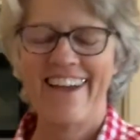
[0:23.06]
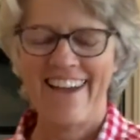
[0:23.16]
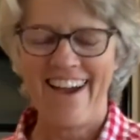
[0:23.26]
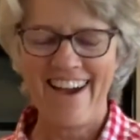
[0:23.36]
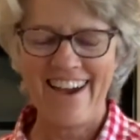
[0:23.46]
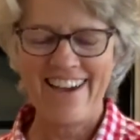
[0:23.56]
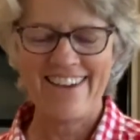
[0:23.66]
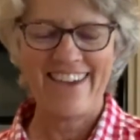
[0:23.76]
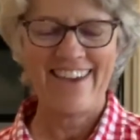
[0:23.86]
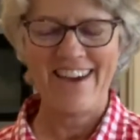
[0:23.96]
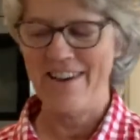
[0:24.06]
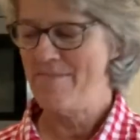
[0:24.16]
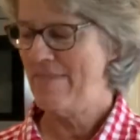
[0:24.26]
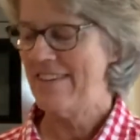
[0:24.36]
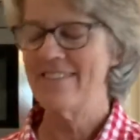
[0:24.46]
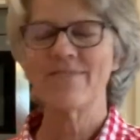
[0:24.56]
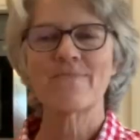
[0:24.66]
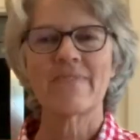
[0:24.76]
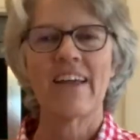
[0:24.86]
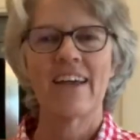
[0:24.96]
I am
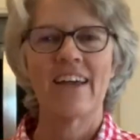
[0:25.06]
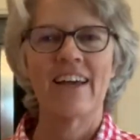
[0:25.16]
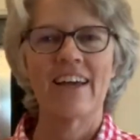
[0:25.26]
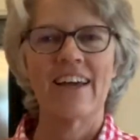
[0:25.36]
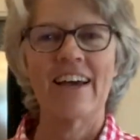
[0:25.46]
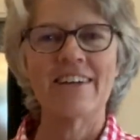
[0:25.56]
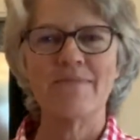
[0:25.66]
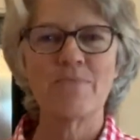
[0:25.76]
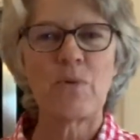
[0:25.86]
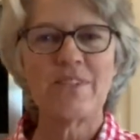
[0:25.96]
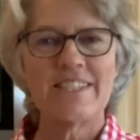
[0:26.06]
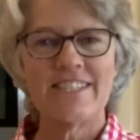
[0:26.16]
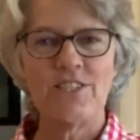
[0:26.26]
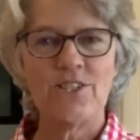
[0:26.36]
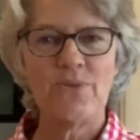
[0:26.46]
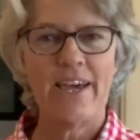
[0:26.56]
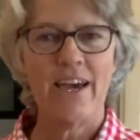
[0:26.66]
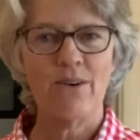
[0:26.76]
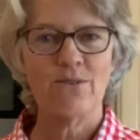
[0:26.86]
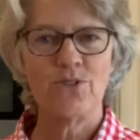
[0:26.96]
going to teach you
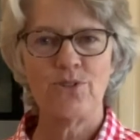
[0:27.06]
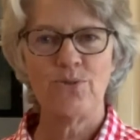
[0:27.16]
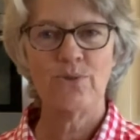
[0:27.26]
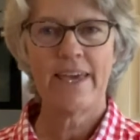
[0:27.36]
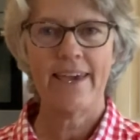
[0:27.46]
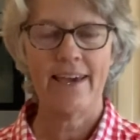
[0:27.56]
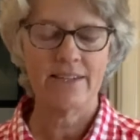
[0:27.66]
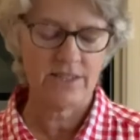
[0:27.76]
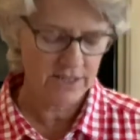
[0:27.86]
how to can